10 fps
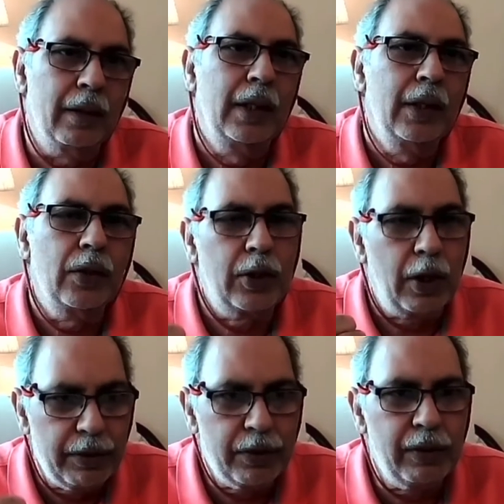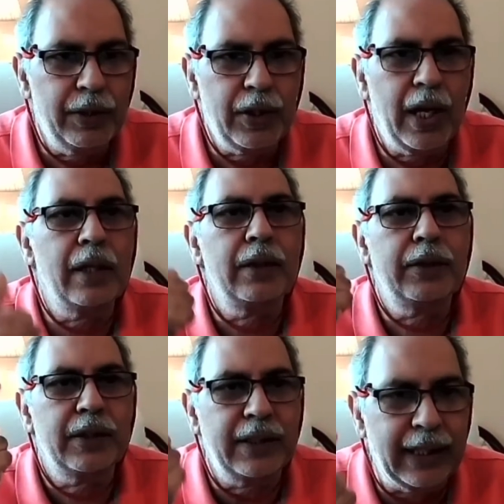Yeah. The terrestrial channel, the
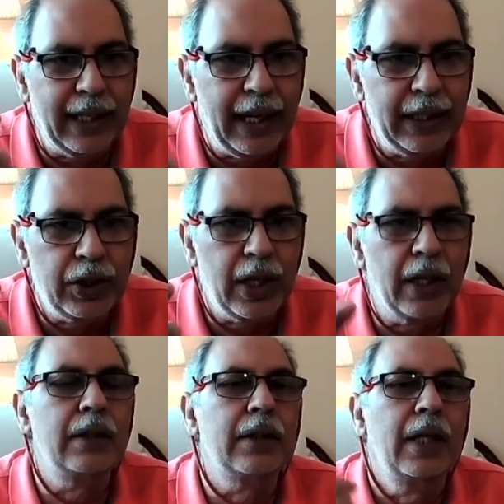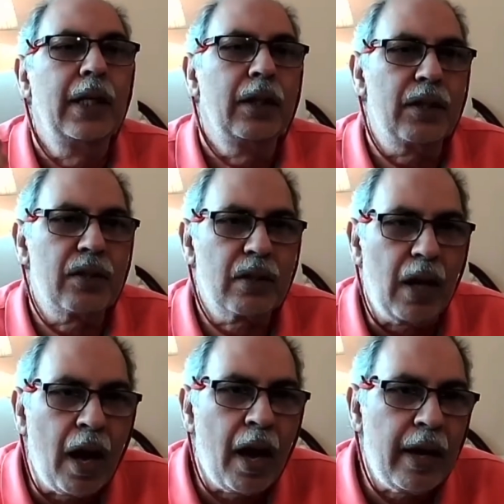satellite channel, the
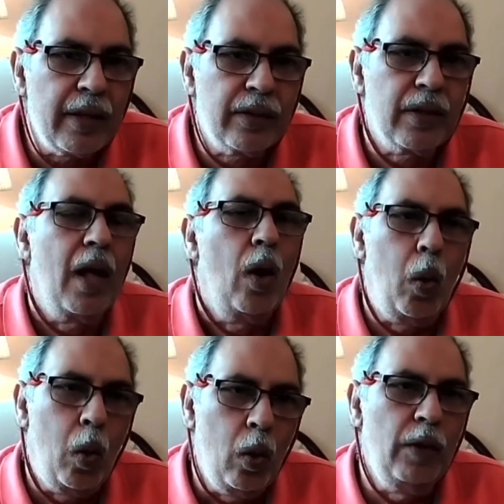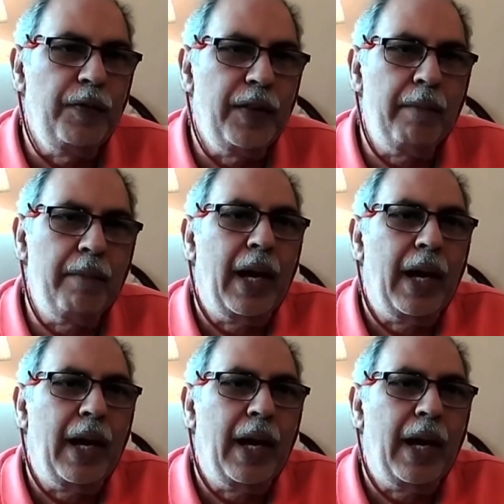skies, all of them